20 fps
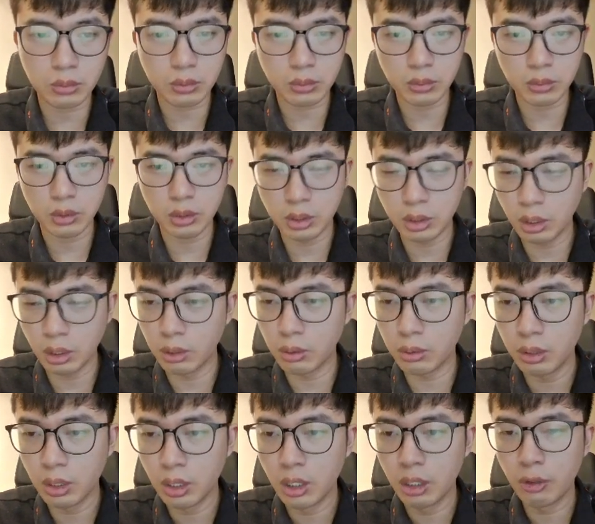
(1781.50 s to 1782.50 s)

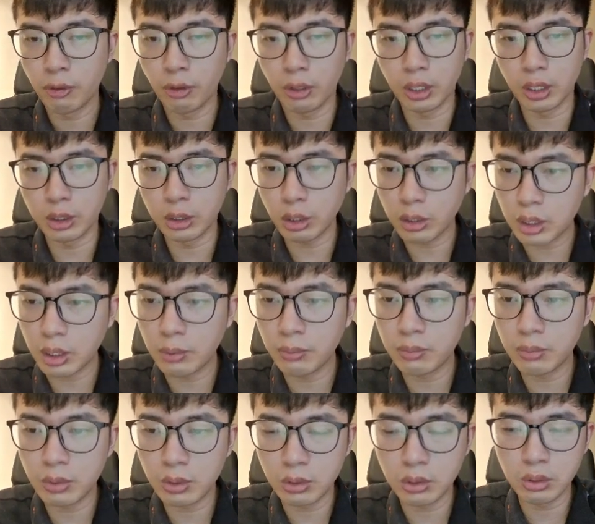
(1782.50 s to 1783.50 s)
So for the short term
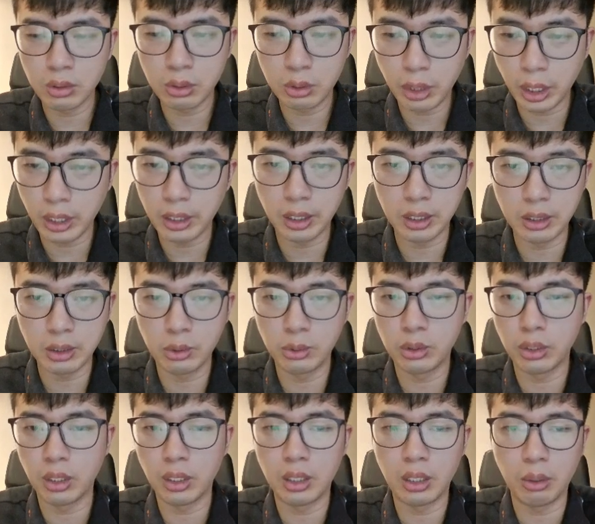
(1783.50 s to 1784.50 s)
traders,
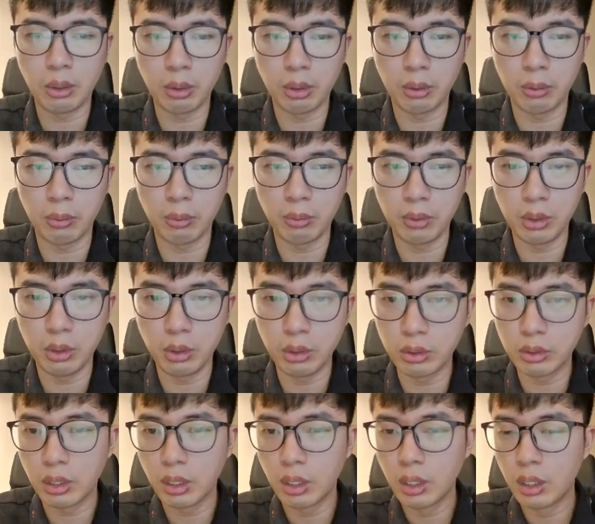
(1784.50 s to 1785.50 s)
usually they will
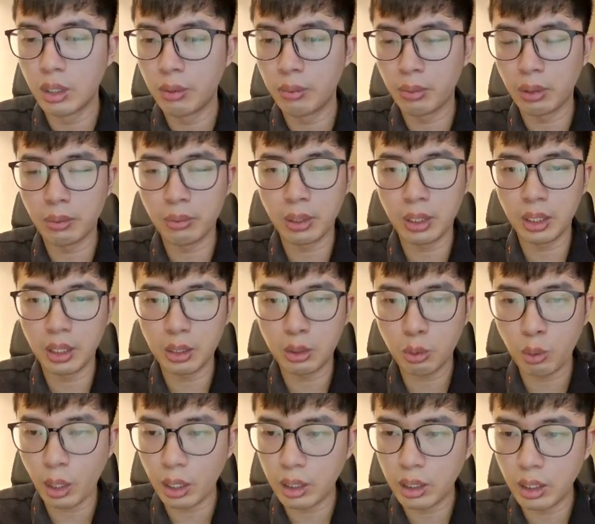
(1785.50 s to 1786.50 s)
use maybe
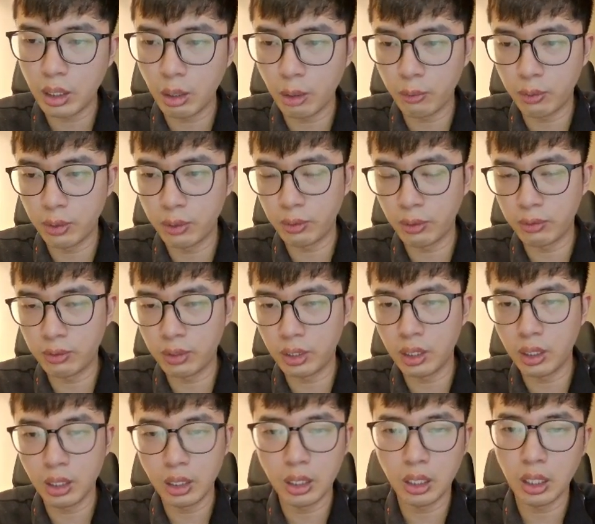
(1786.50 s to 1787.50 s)
20 over
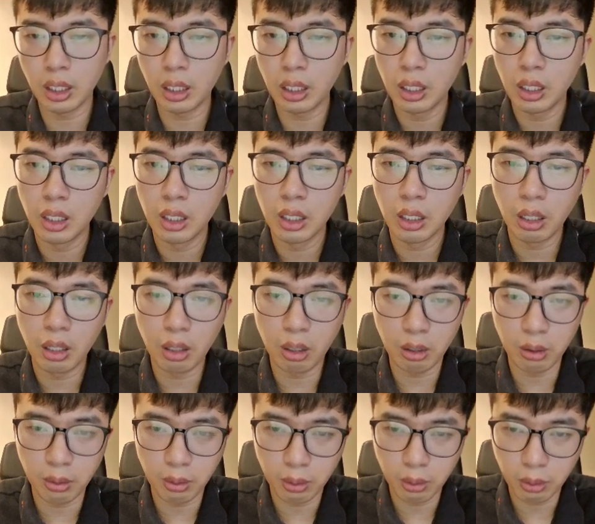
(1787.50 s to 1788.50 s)
50
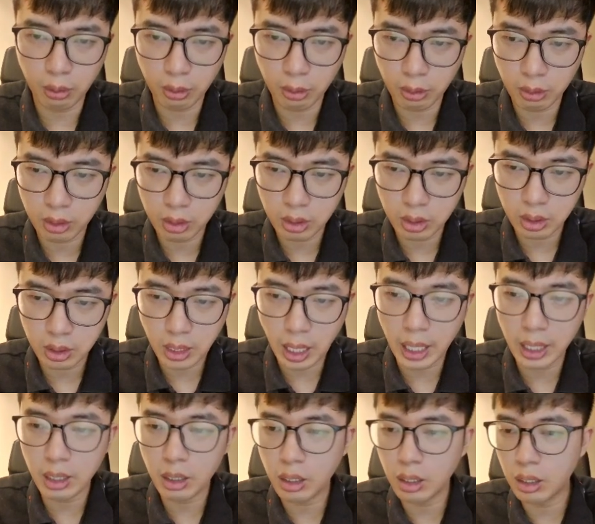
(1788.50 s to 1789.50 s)
or
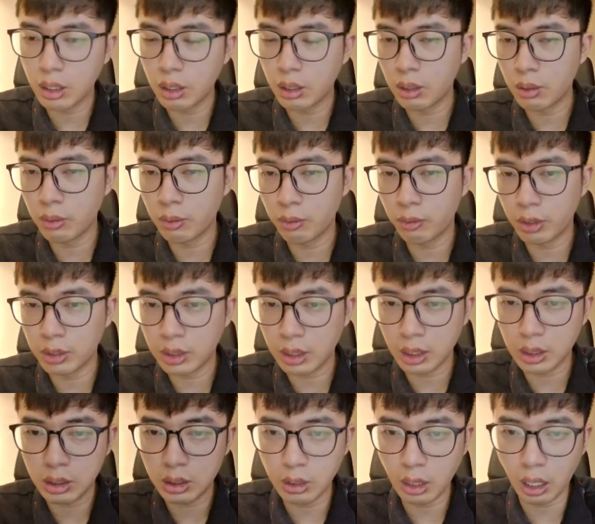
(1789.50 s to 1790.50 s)
10
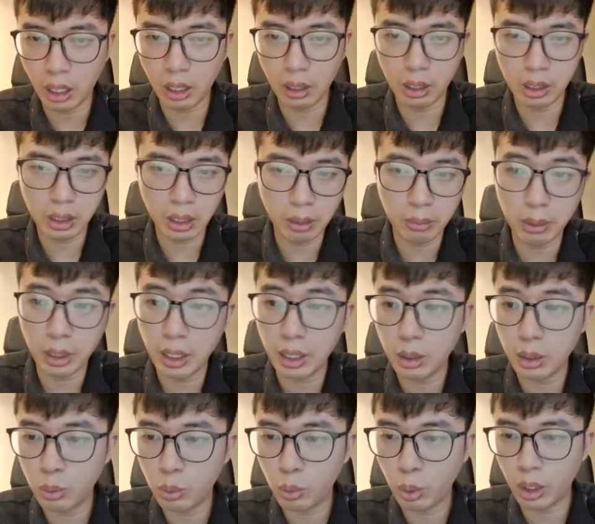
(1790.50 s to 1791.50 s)
versus
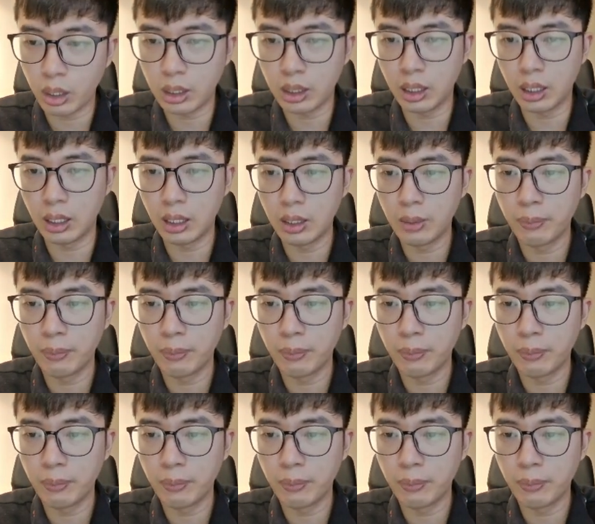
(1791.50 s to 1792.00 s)
EMA 20,